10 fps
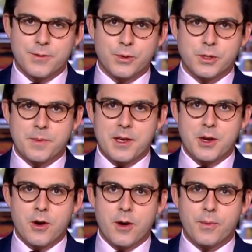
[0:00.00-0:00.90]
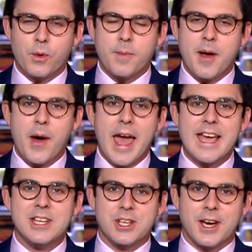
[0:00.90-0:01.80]
We've talked about Europe. What about
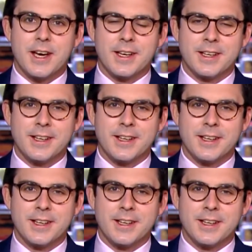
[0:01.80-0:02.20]
Asia?